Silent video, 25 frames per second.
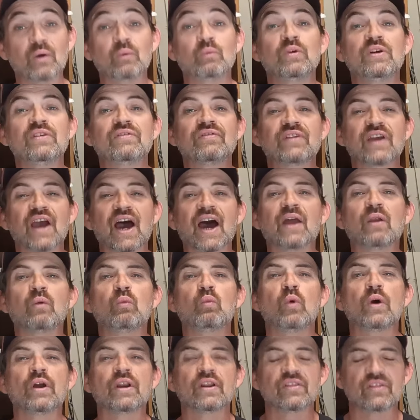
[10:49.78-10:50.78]
well, we've
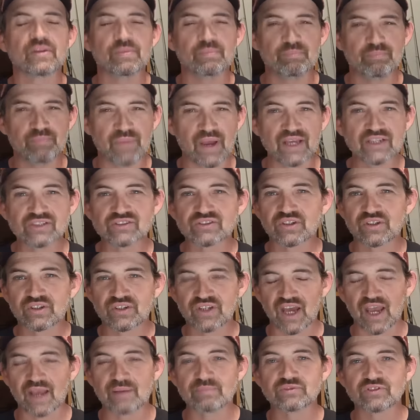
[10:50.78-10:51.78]
got one of the
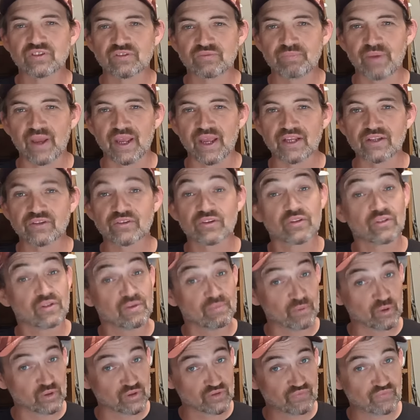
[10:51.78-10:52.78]
best types of baits,
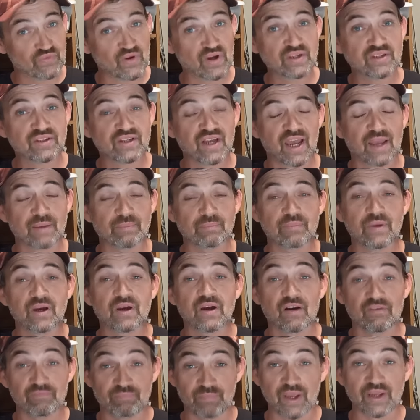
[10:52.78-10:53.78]
the most fun type
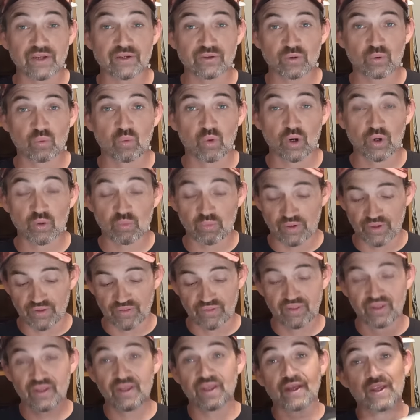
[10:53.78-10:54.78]
of bait to work
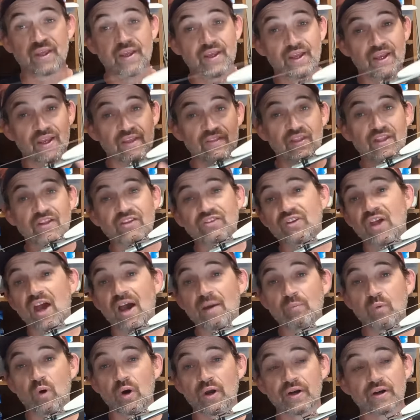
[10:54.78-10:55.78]
with, and that's
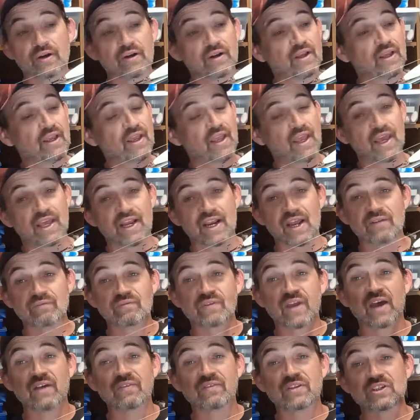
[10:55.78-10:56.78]
topwater. And
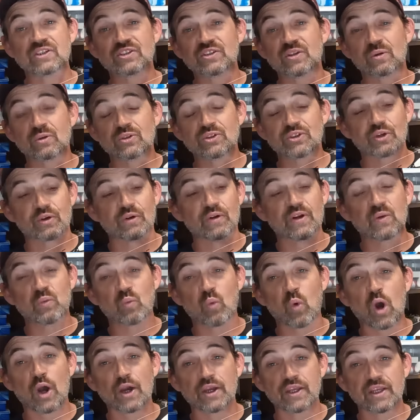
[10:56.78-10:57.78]
I've got this
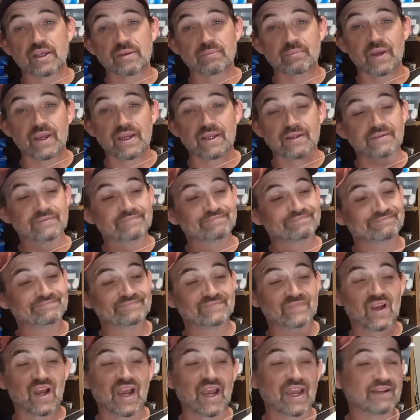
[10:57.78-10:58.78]
Yozuri walking bait,
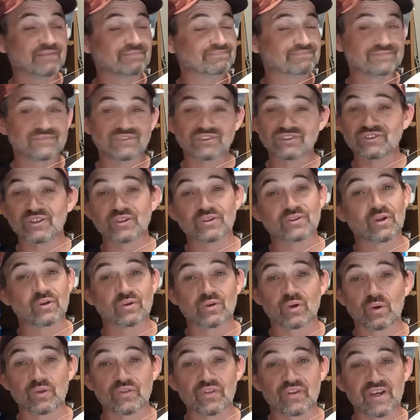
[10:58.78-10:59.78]
and I still
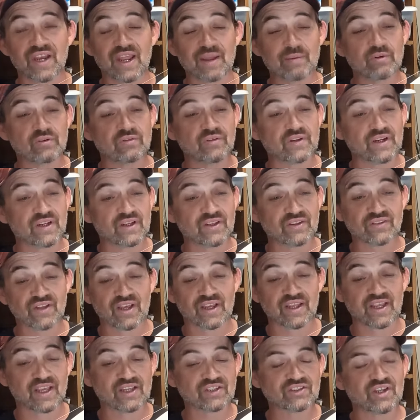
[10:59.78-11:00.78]
don't know what the name of it is. I